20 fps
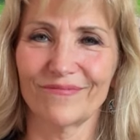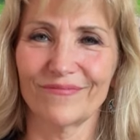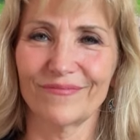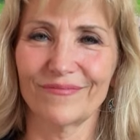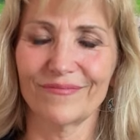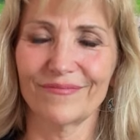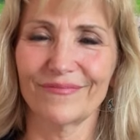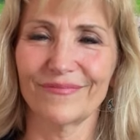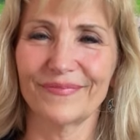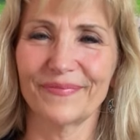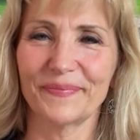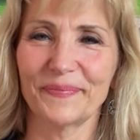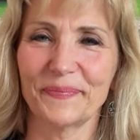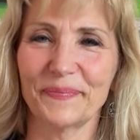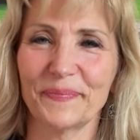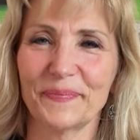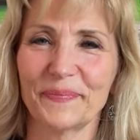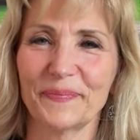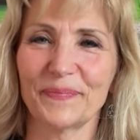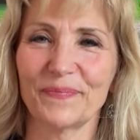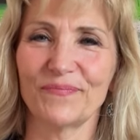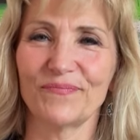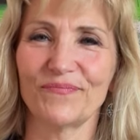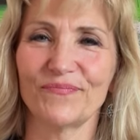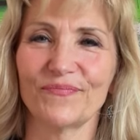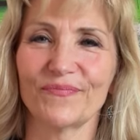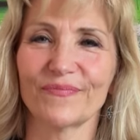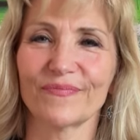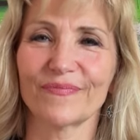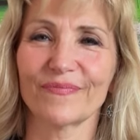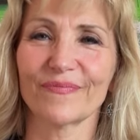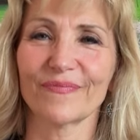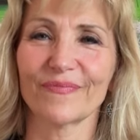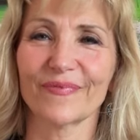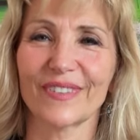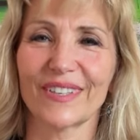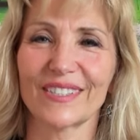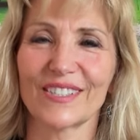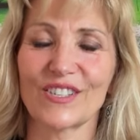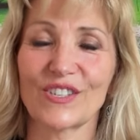Hmm.
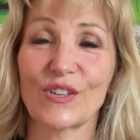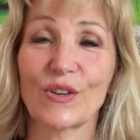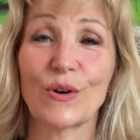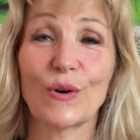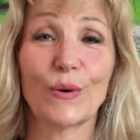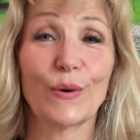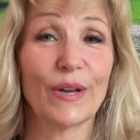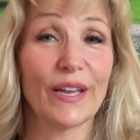So